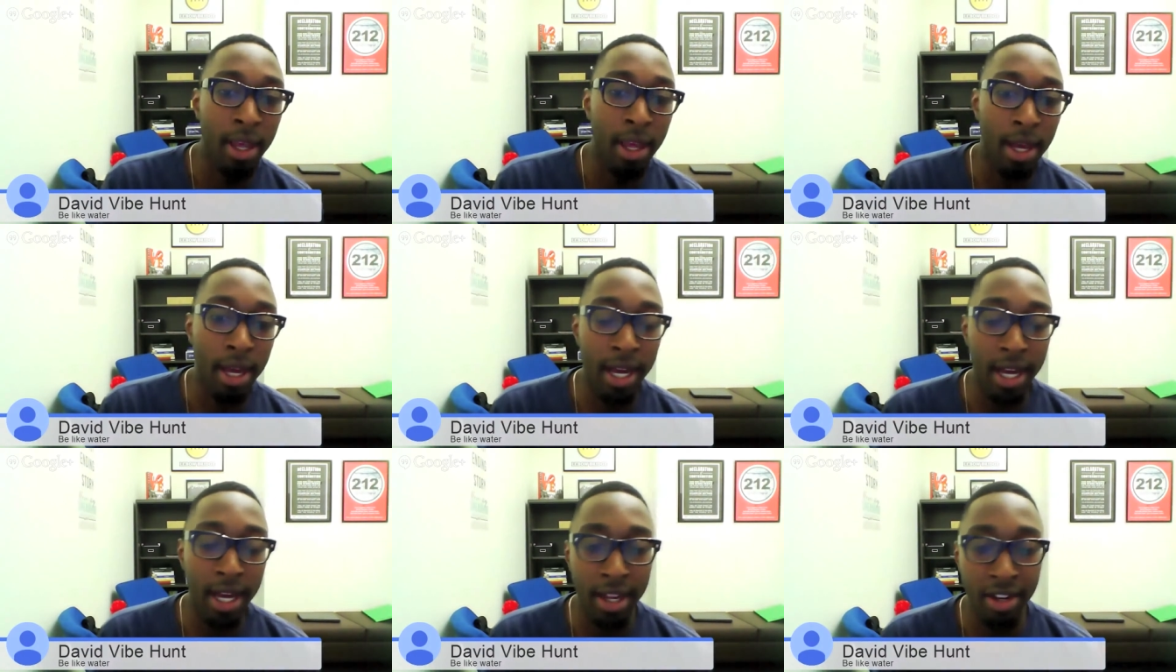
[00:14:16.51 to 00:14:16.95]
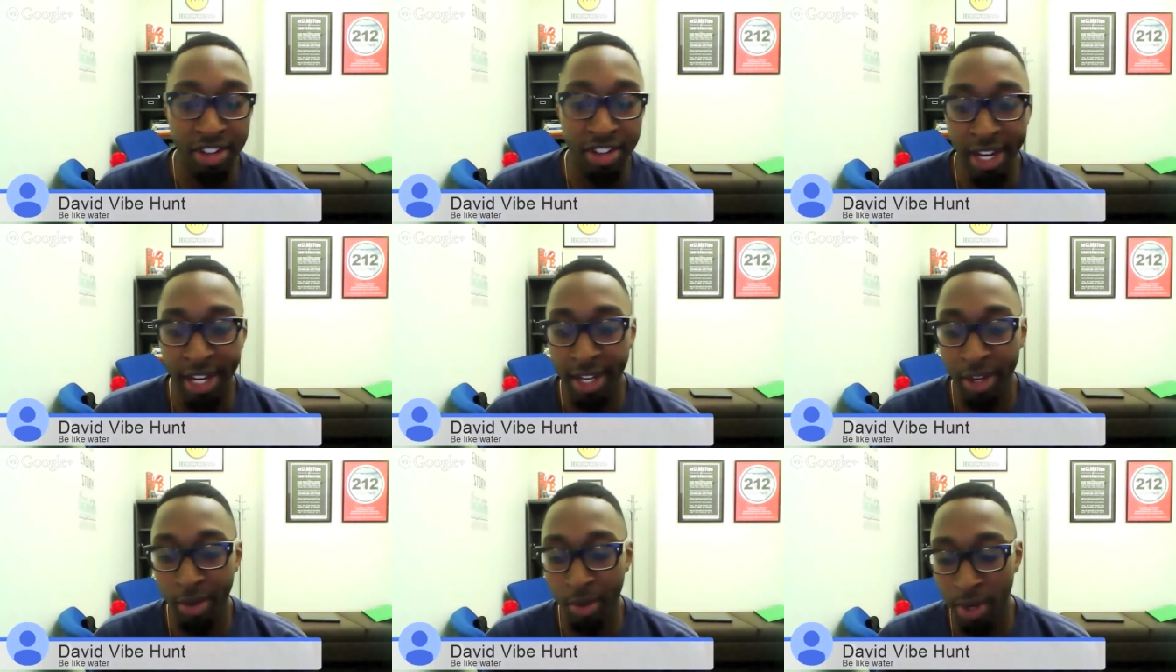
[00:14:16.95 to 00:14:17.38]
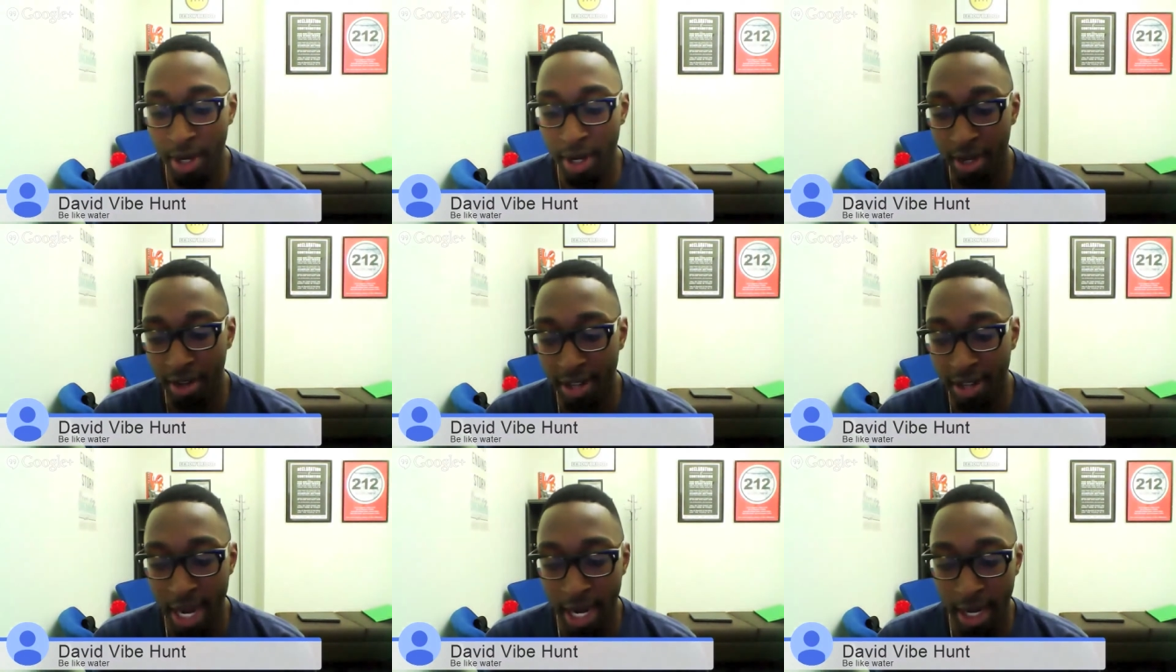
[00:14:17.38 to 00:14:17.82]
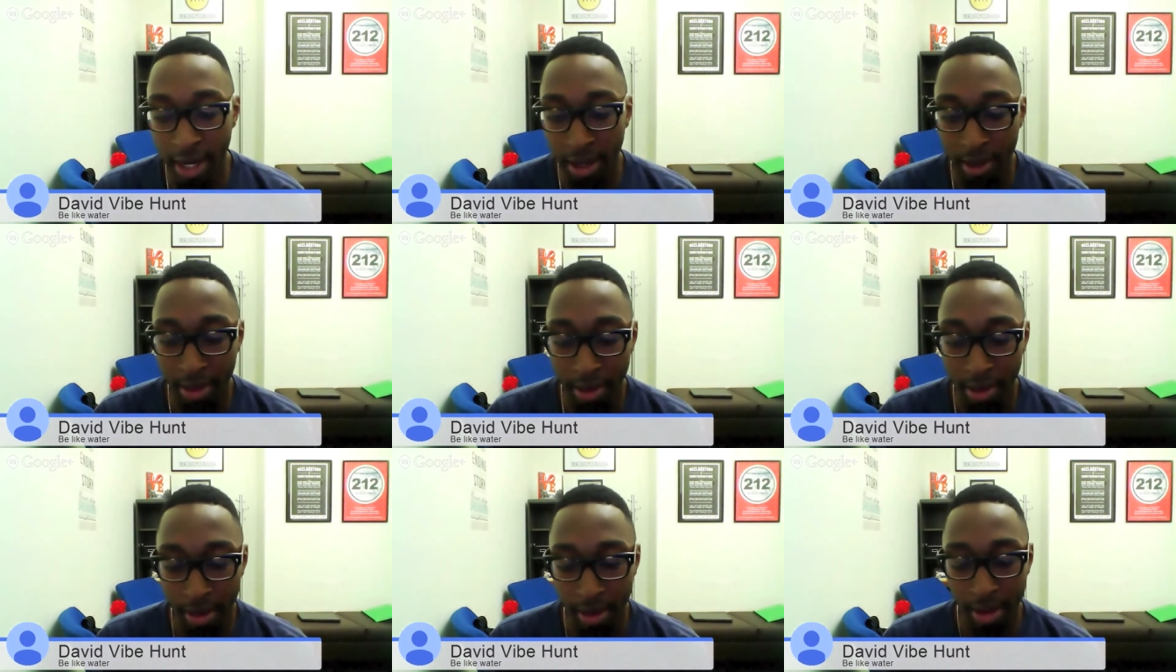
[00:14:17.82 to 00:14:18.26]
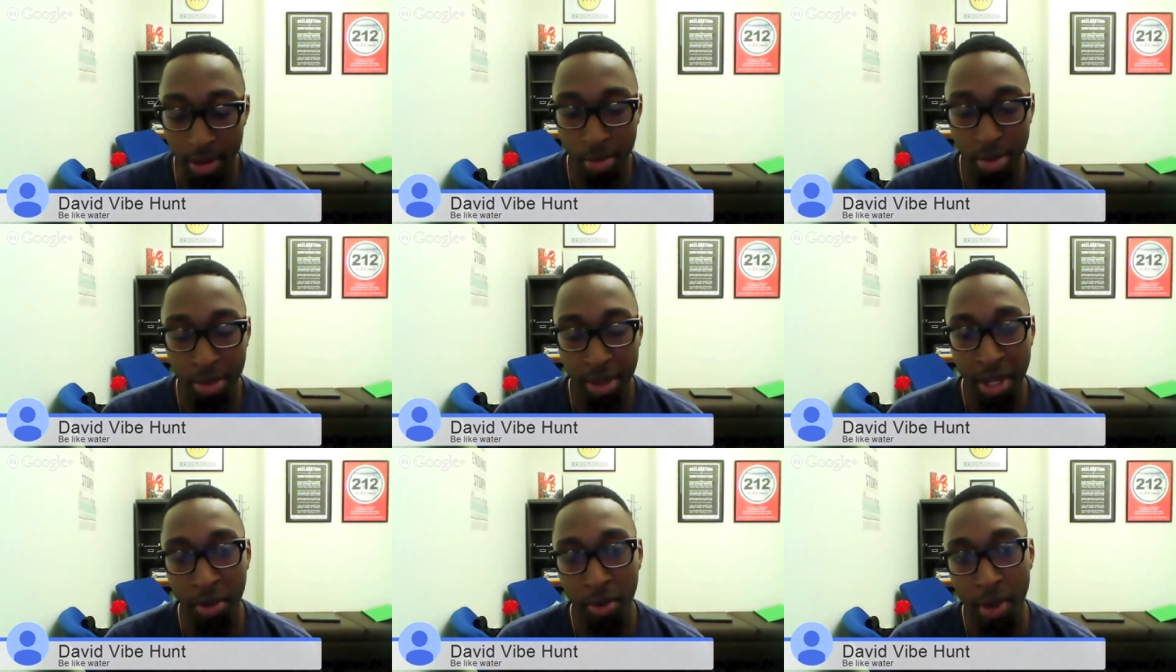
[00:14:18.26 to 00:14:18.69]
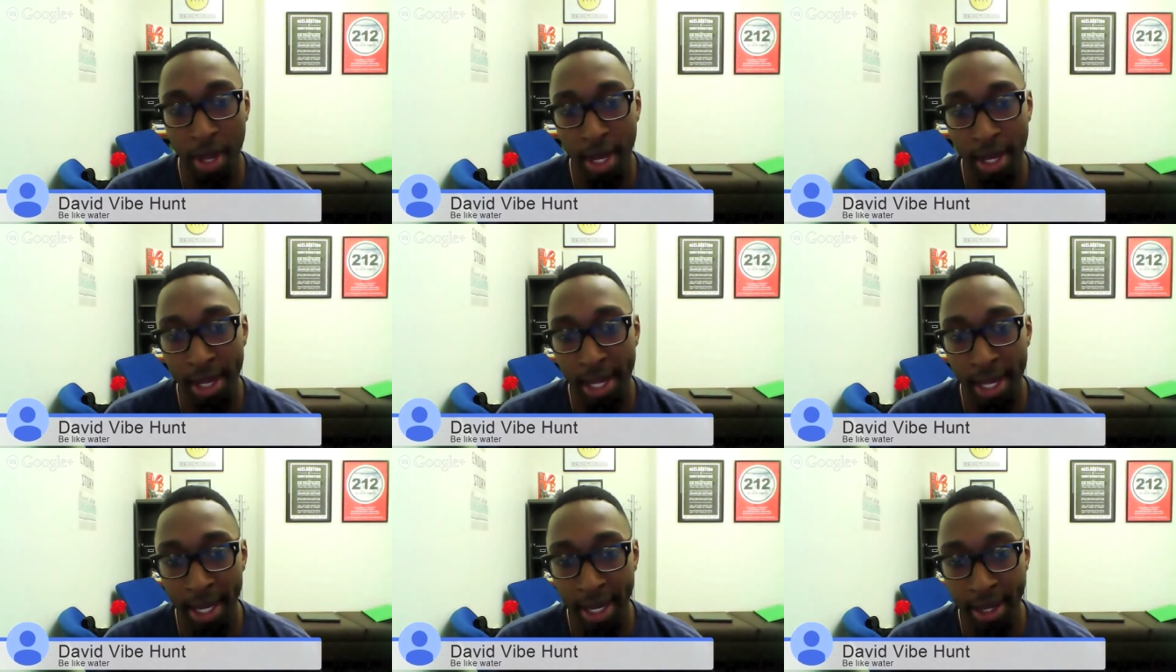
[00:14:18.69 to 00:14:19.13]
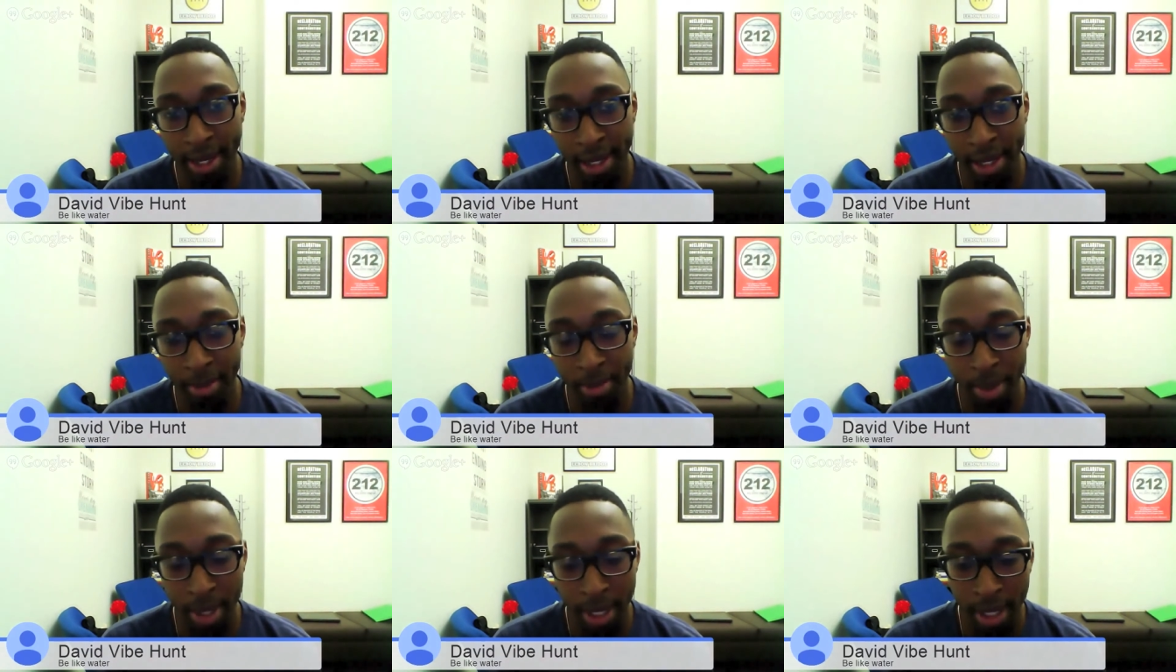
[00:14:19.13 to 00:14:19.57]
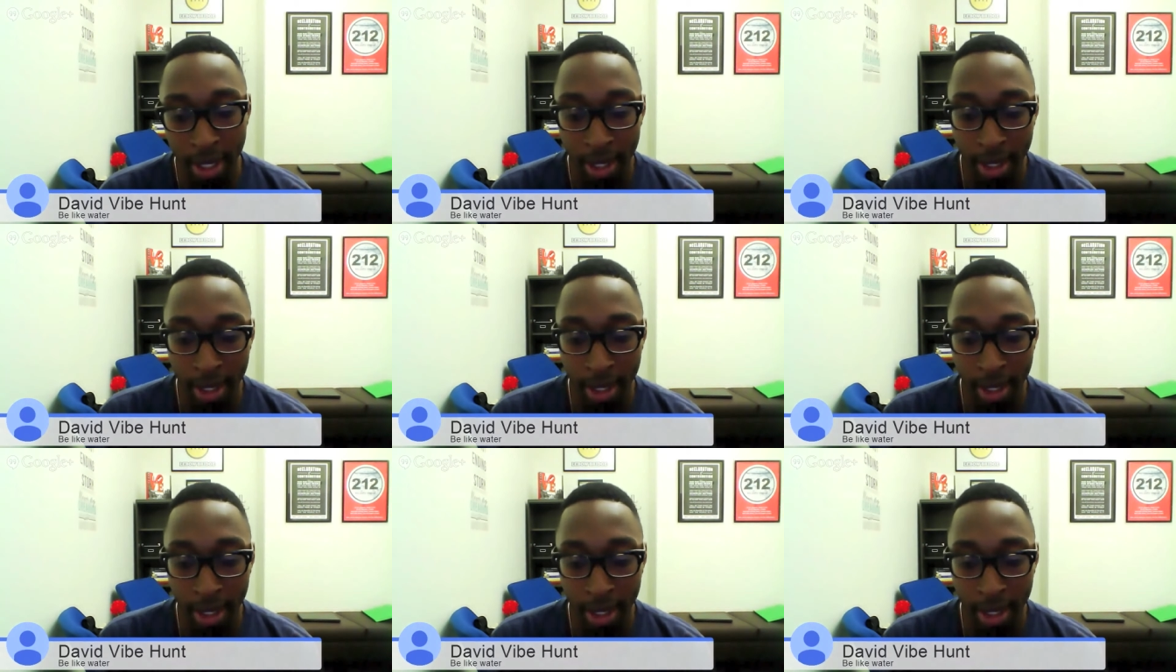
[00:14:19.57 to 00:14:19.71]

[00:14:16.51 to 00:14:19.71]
Uh, January is kind of the, the plan we had lined up,